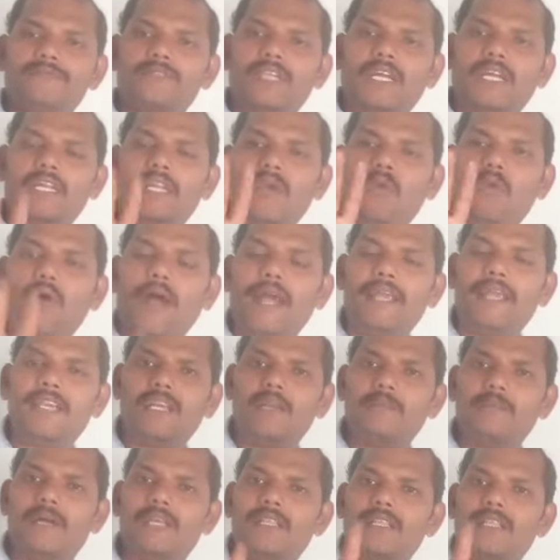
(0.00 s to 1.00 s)
can be
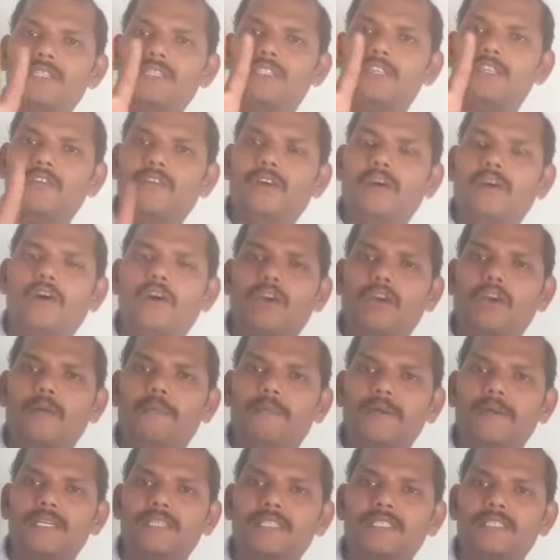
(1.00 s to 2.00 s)
divided by the
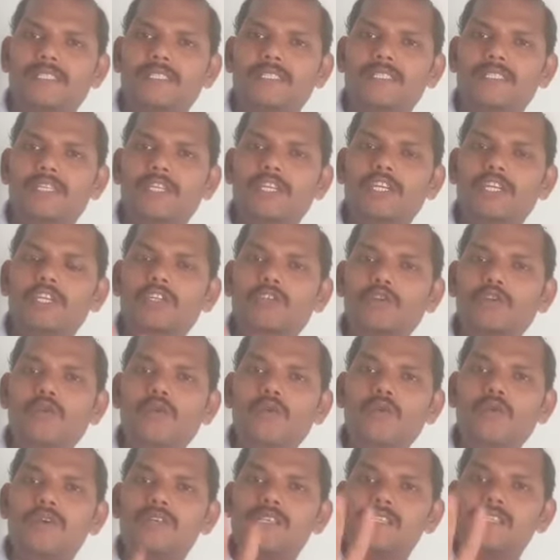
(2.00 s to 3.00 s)
geographers
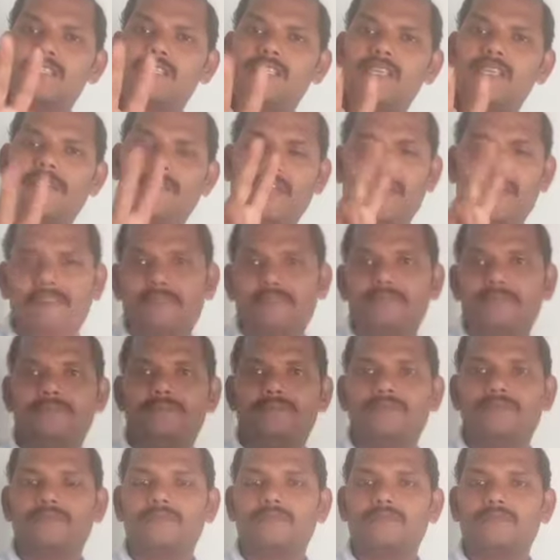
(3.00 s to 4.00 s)
into 7.
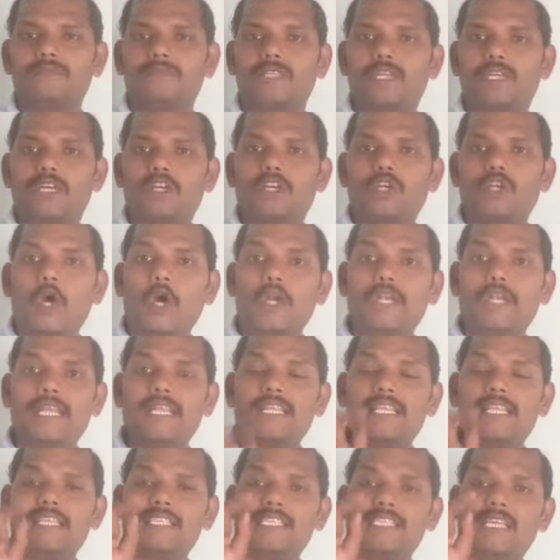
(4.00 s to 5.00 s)

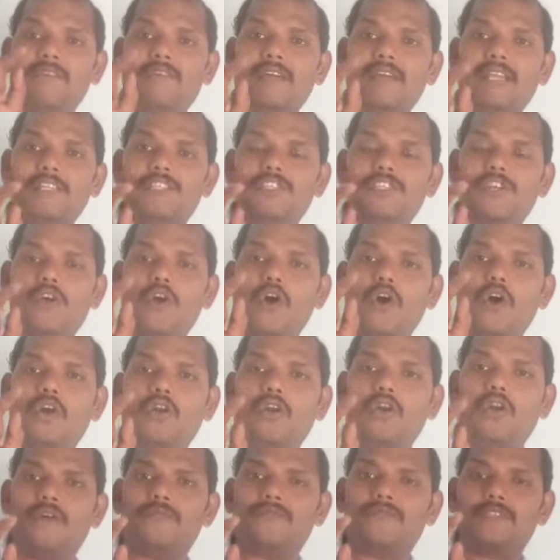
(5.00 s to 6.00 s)
Total the 7
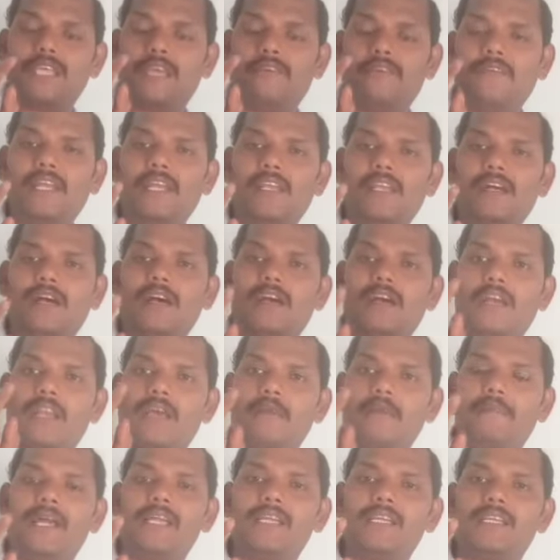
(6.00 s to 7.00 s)

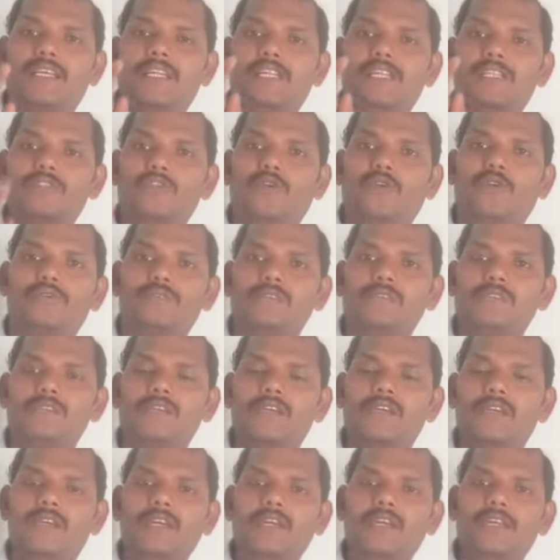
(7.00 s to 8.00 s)
climatical zones
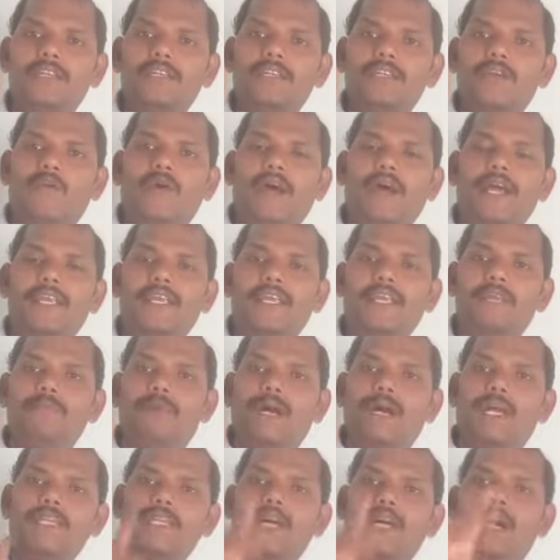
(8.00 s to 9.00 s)
divided
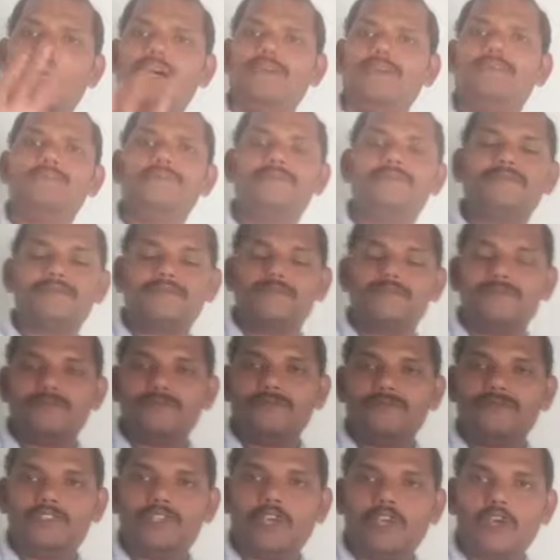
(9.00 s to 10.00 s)
by the
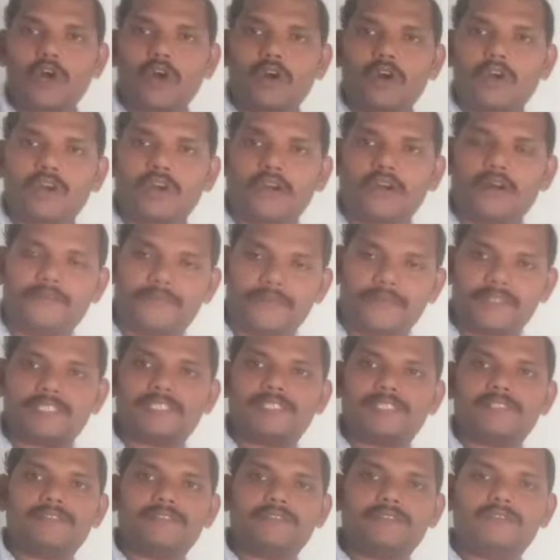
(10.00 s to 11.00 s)

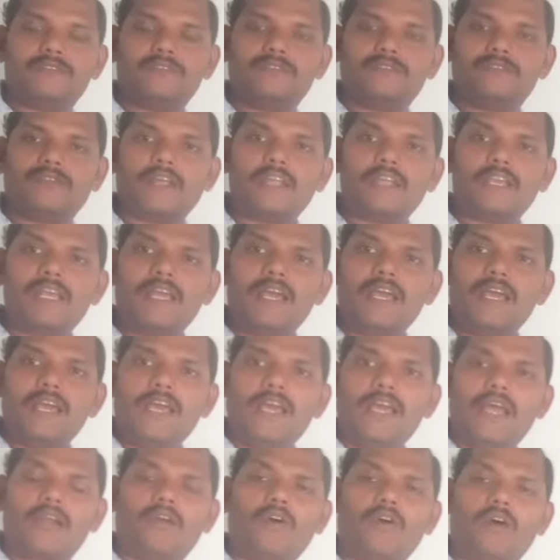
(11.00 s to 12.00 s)
geographers, right?
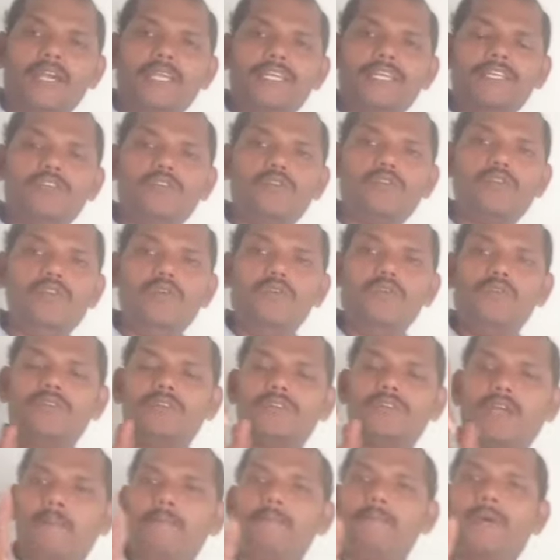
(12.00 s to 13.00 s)
According to
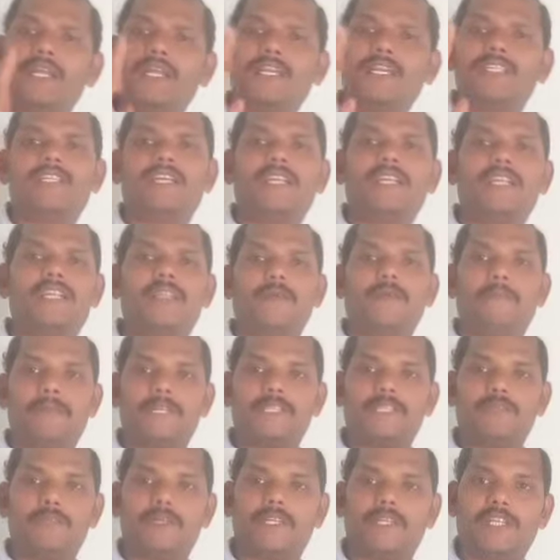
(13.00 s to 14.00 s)
temperature and the
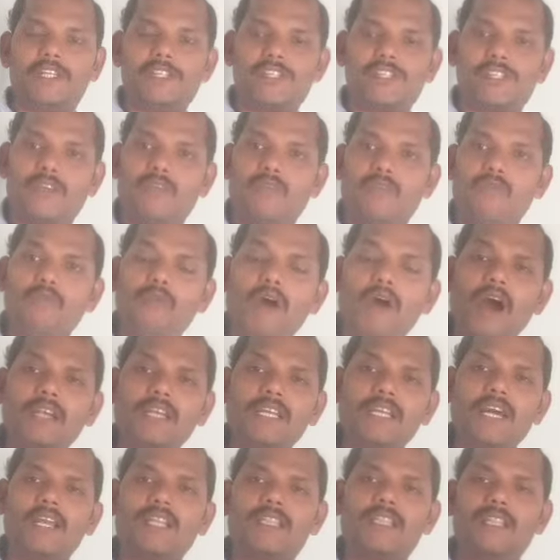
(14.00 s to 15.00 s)
precipitation.
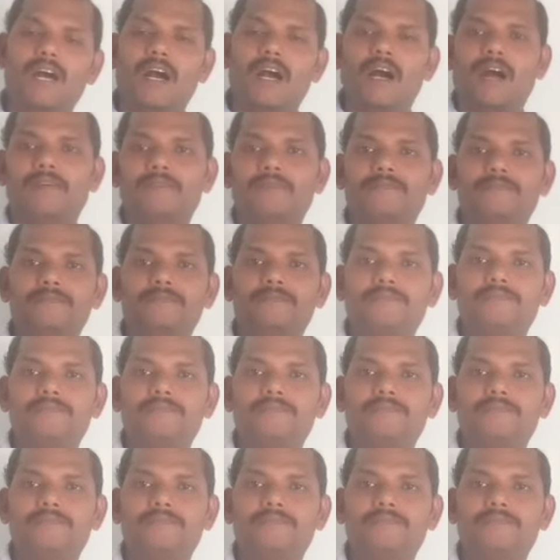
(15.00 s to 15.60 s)
What are the?